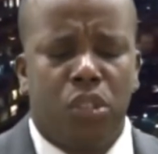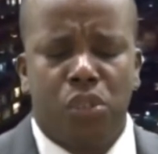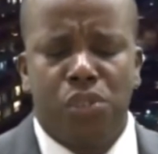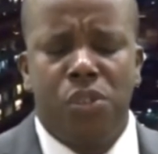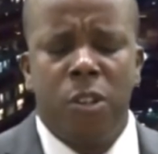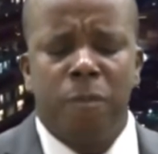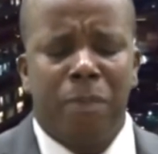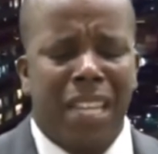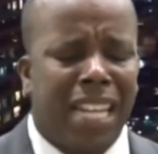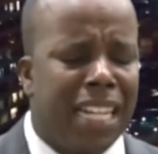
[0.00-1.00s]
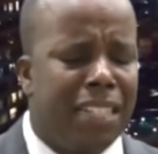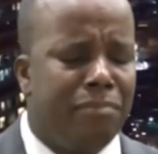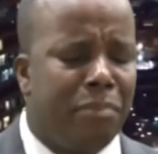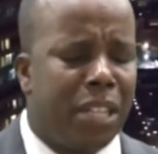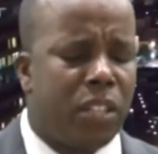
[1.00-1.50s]
to
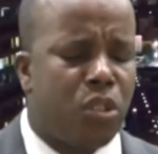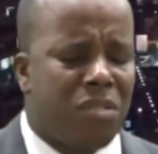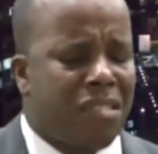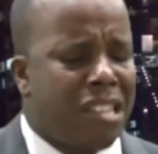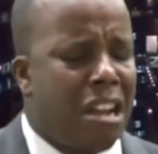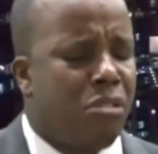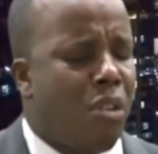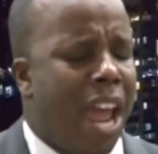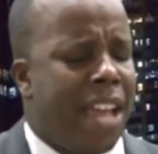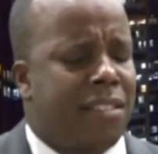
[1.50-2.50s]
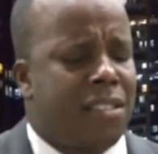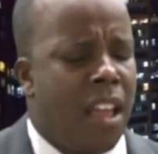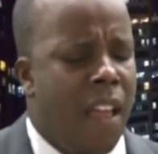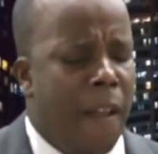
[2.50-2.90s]
gambling, to cigarettes,